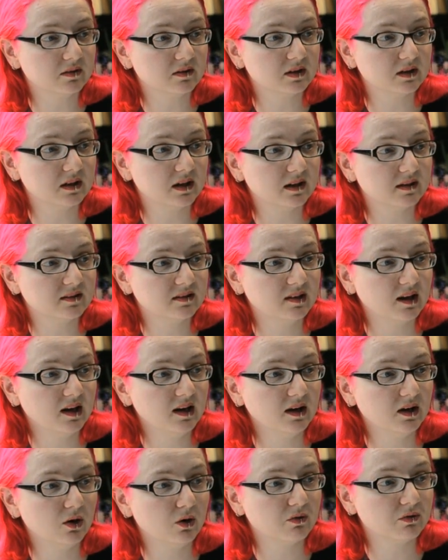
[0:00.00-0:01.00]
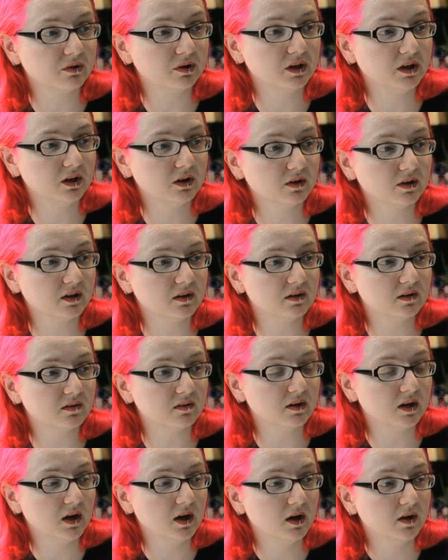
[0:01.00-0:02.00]
There's a little antenna over here that
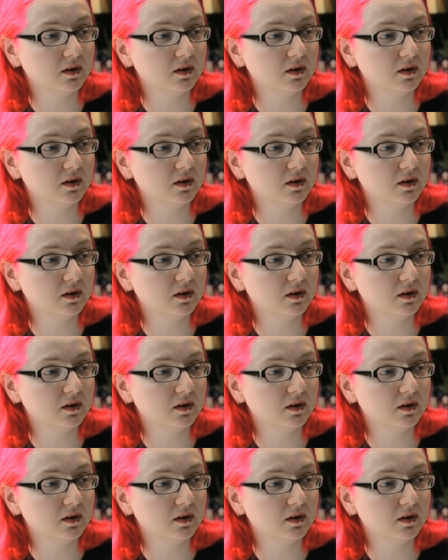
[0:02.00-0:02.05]
does